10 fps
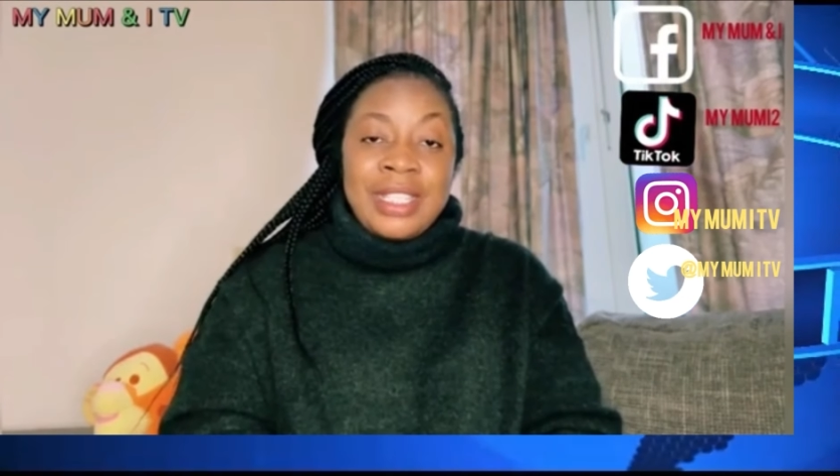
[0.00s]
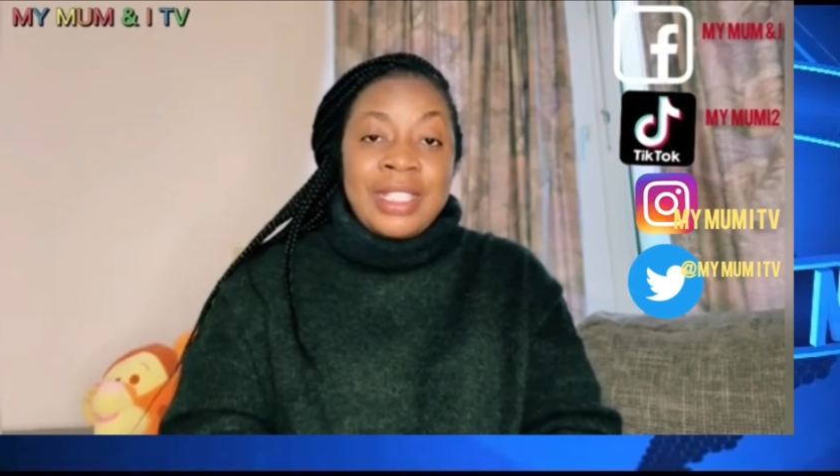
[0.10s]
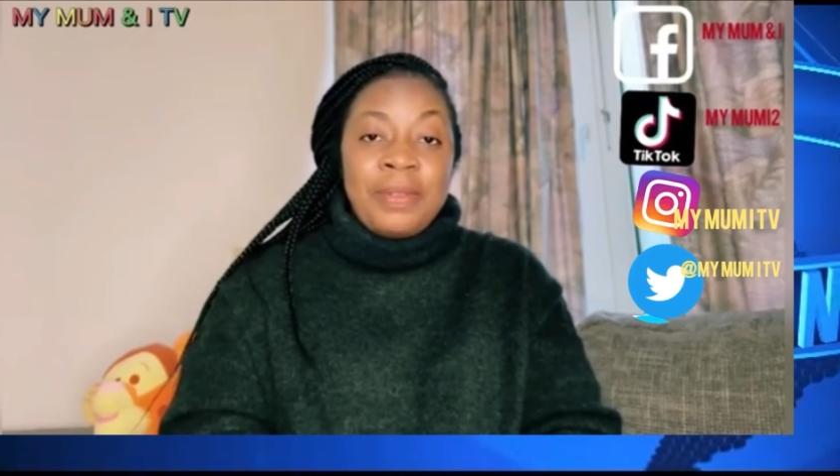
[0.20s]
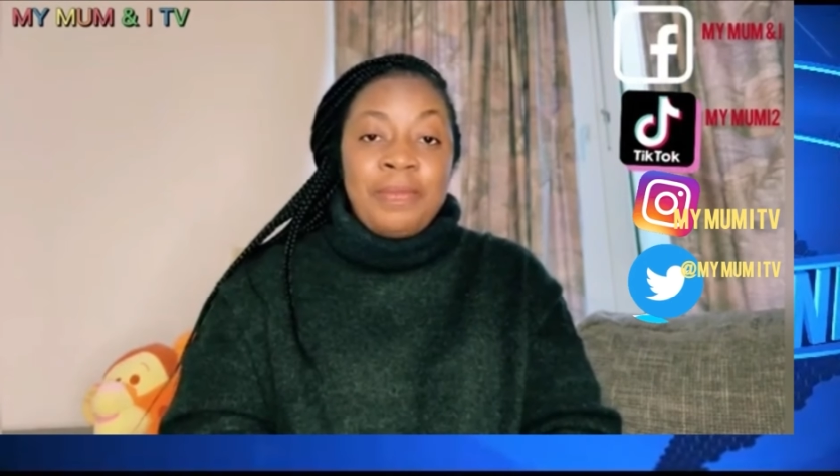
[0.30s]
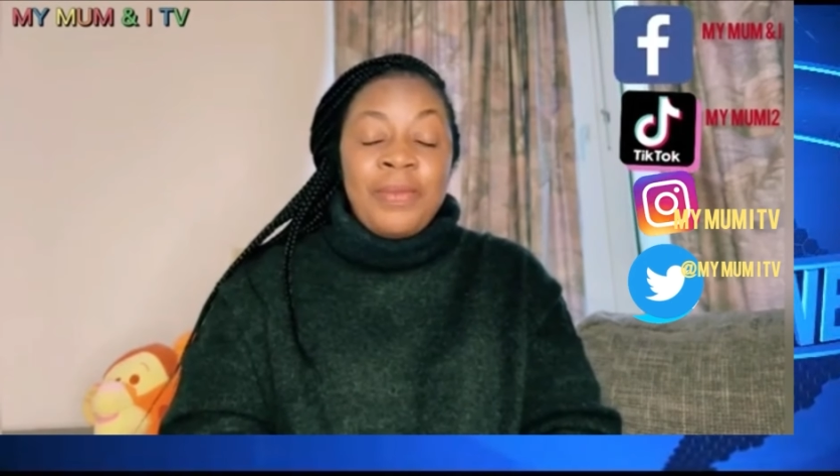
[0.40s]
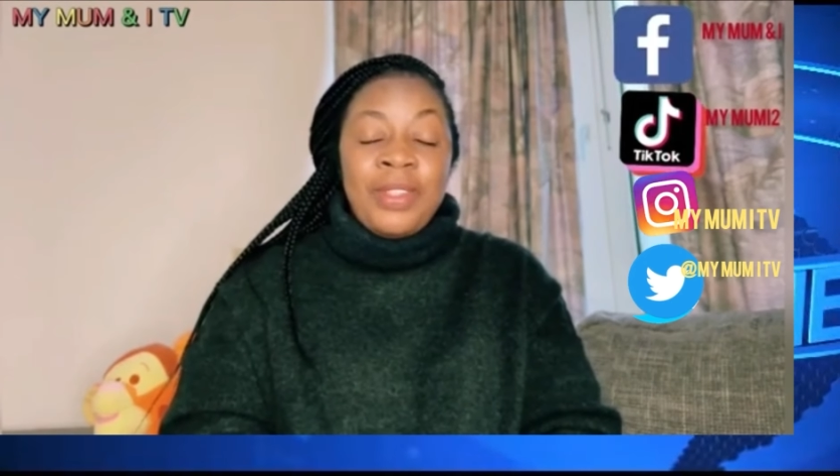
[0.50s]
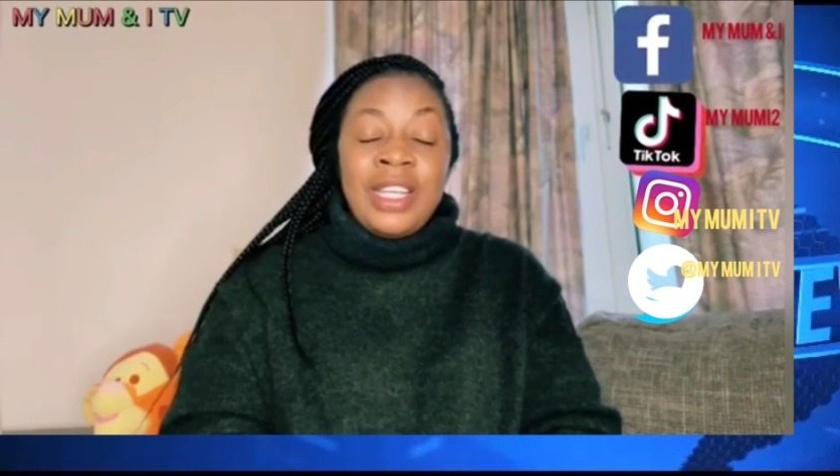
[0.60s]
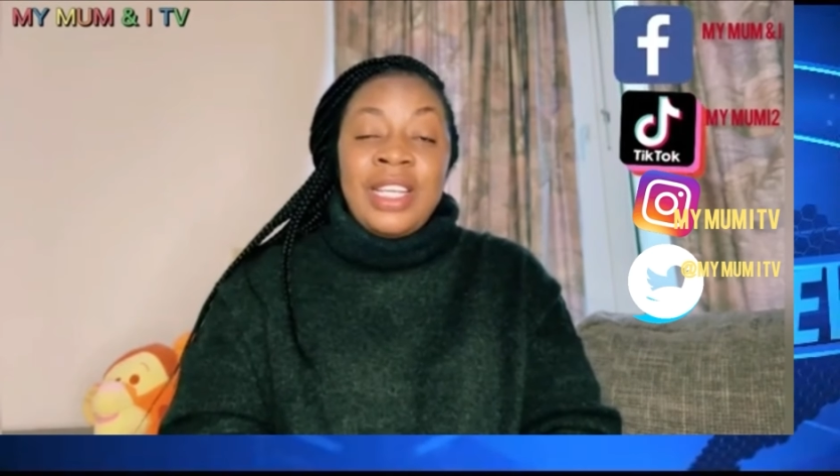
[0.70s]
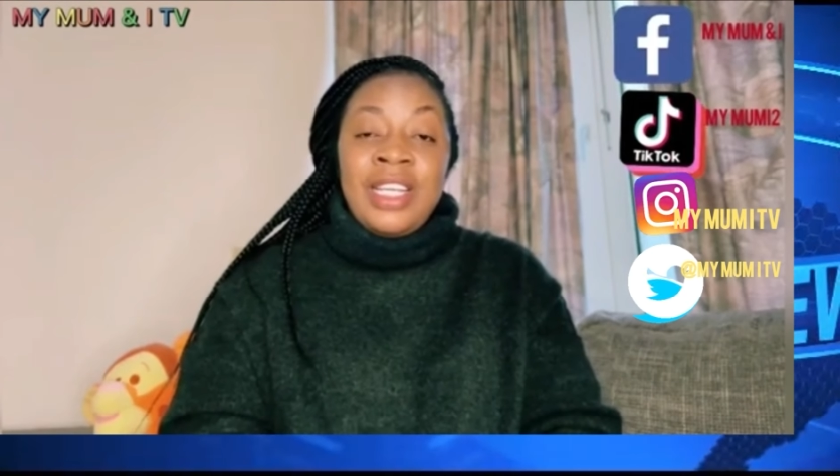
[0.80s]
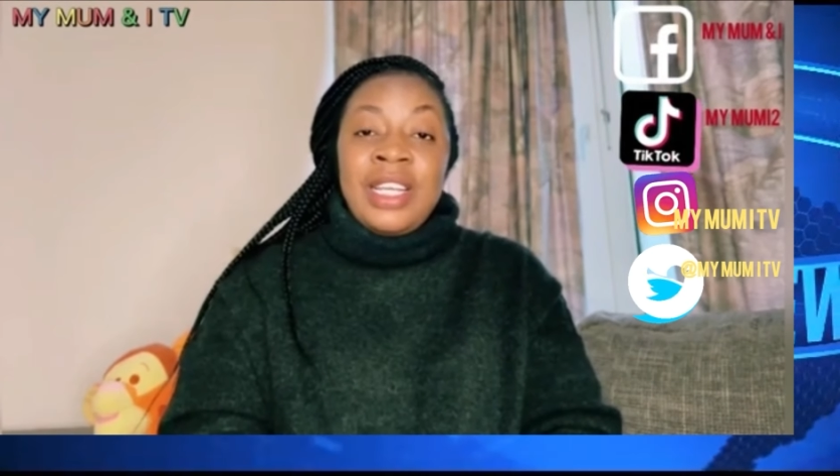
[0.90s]
the
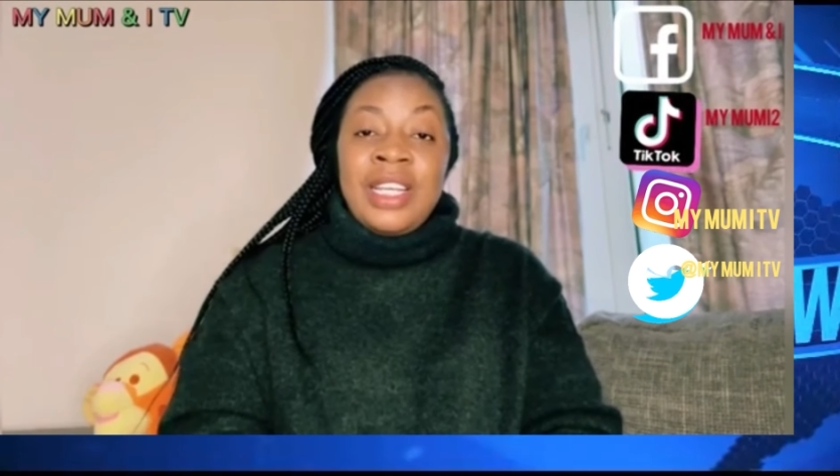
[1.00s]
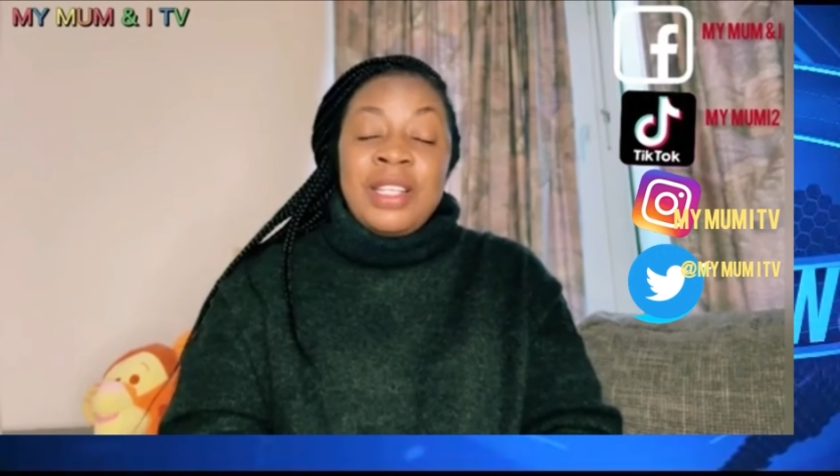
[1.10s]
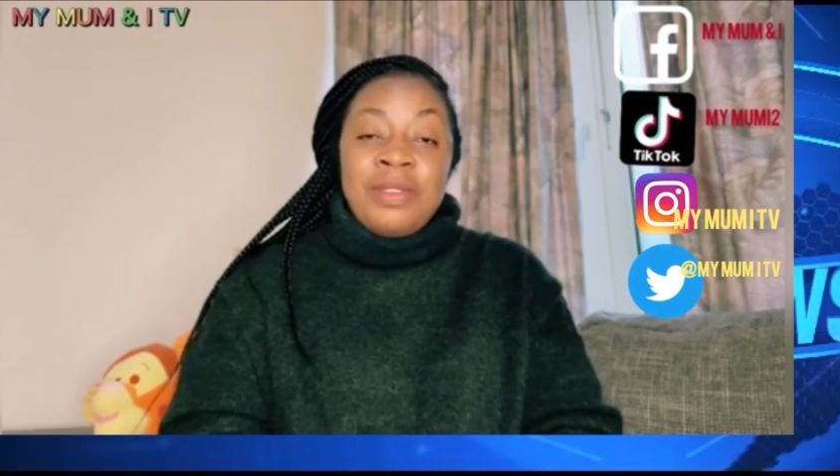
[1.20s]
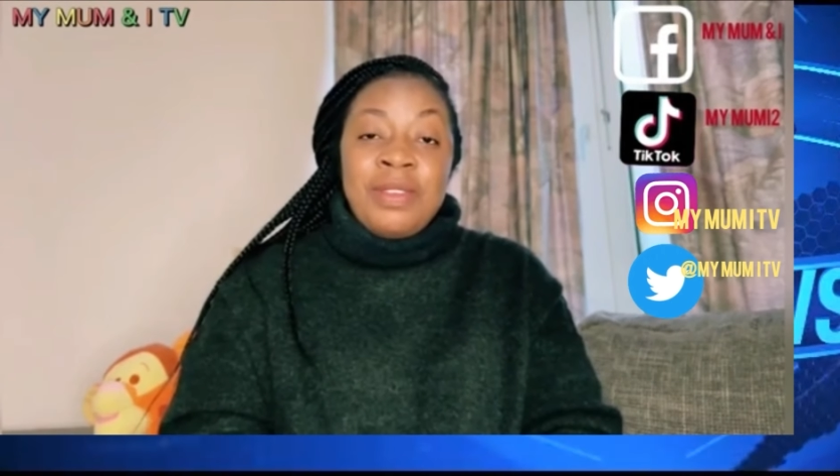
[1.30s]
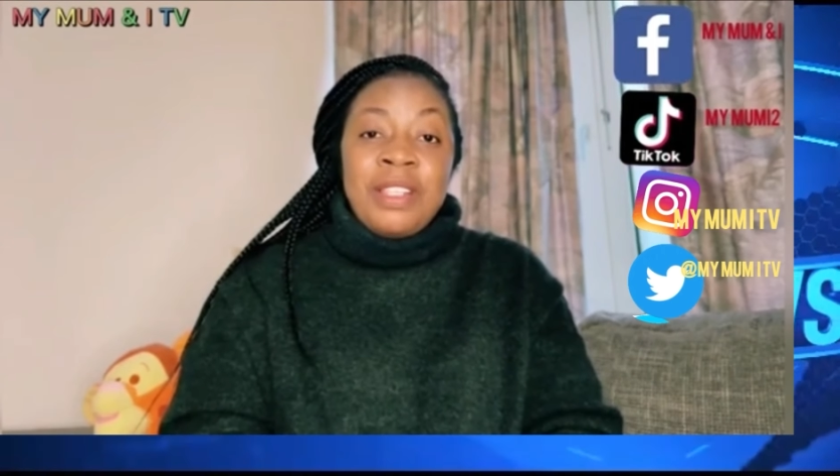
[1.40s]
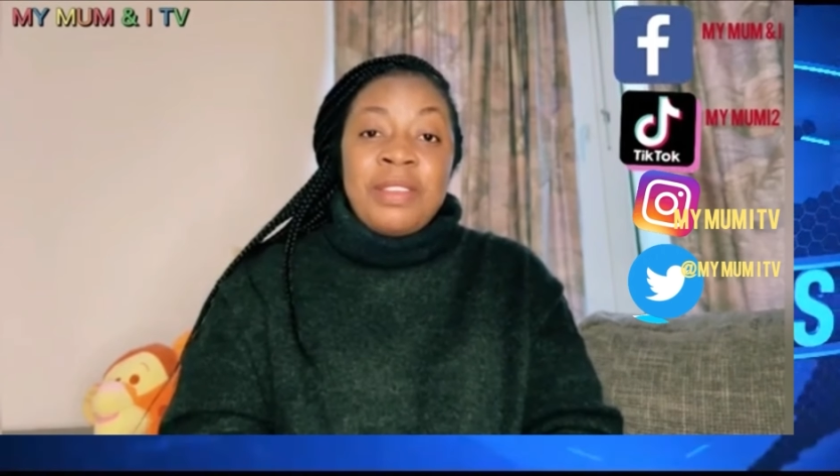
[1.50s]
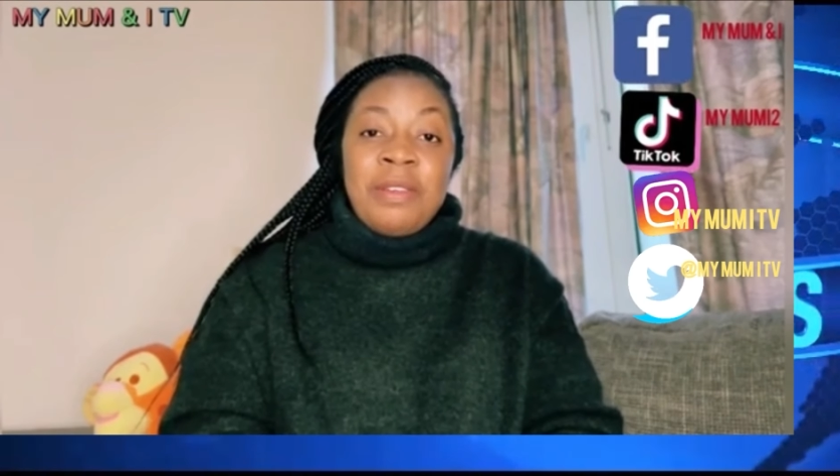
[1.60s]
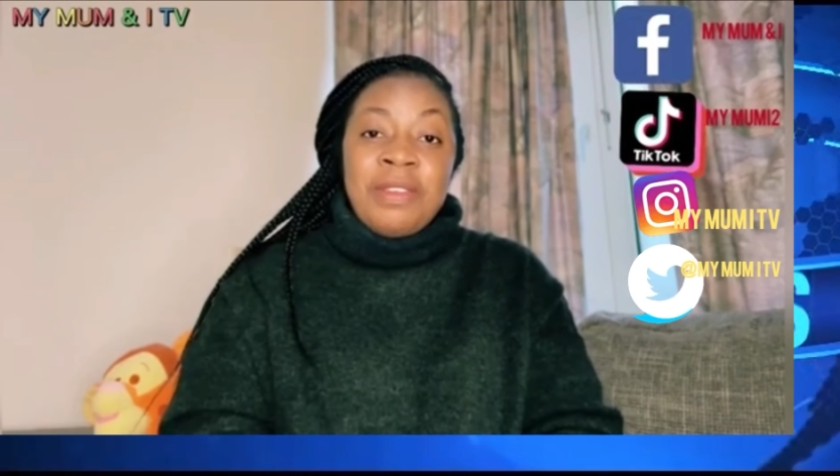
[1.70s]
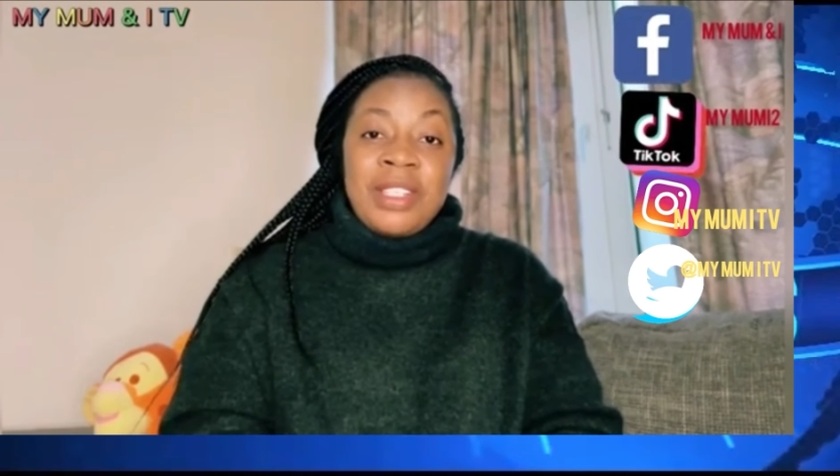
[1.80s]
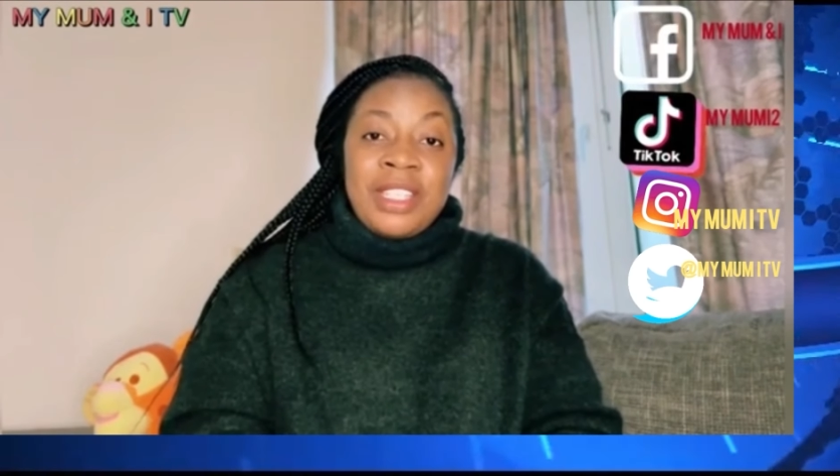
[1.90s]
farmers
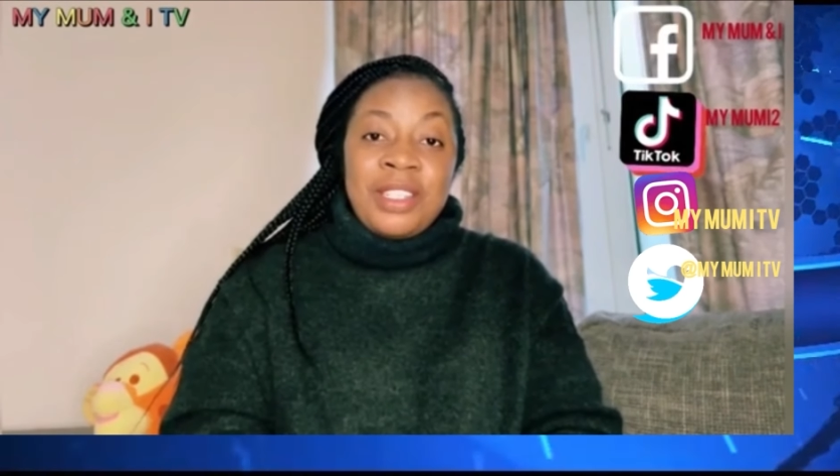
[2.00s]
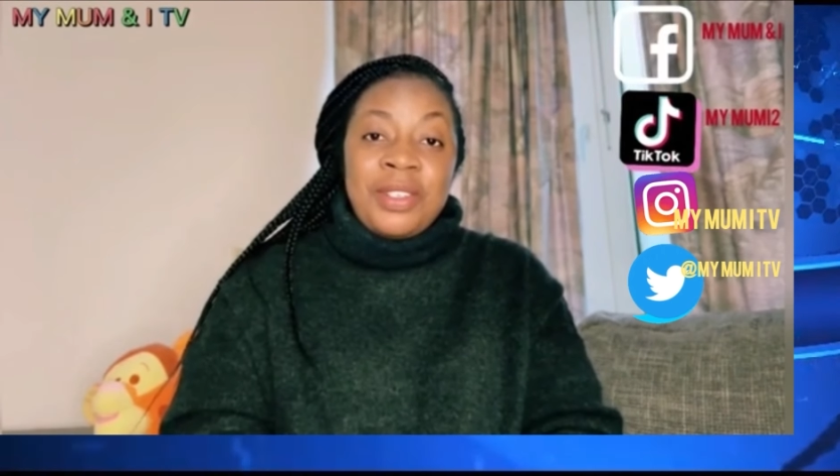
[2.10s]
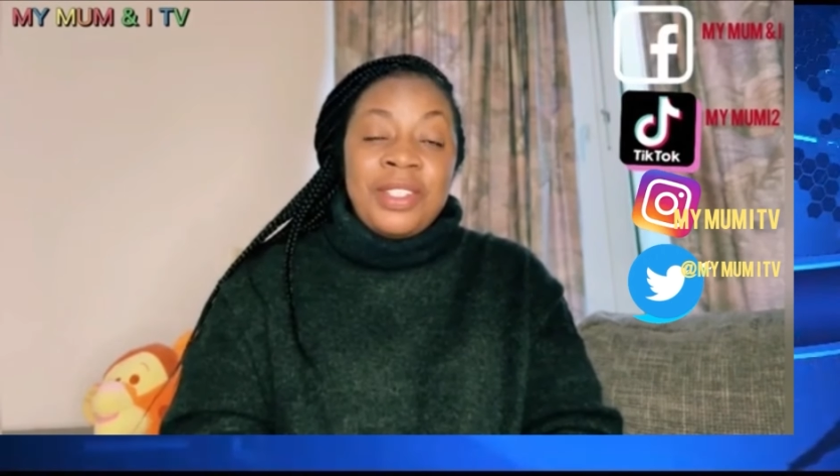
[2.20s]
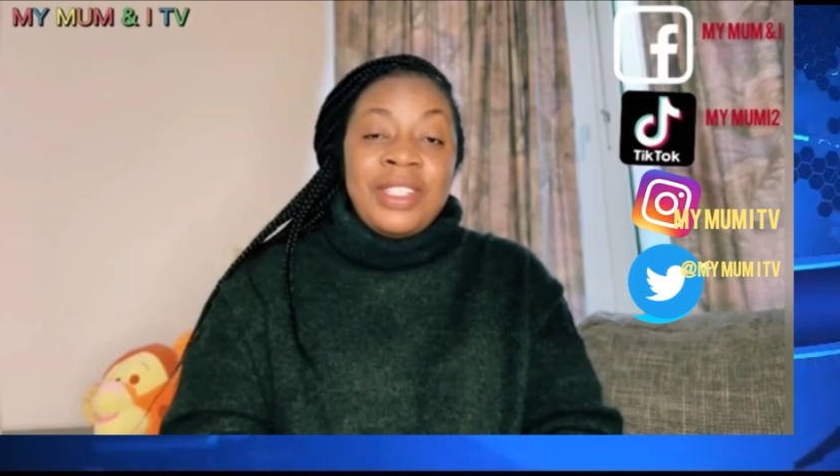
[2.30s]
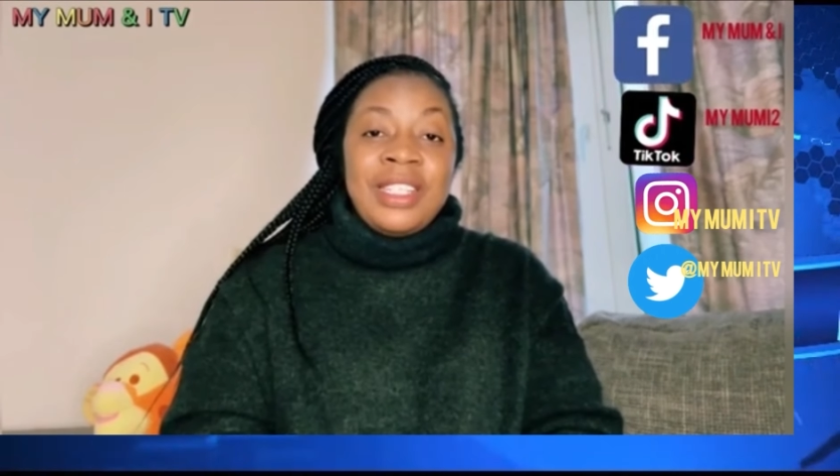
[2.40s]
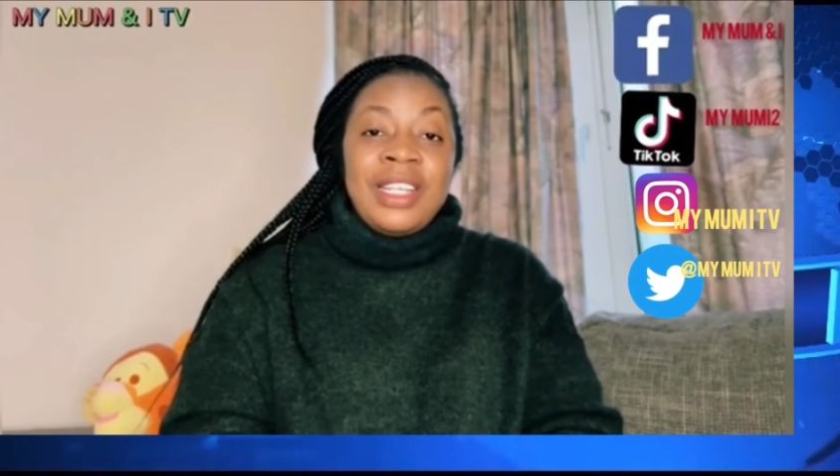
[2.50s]
giving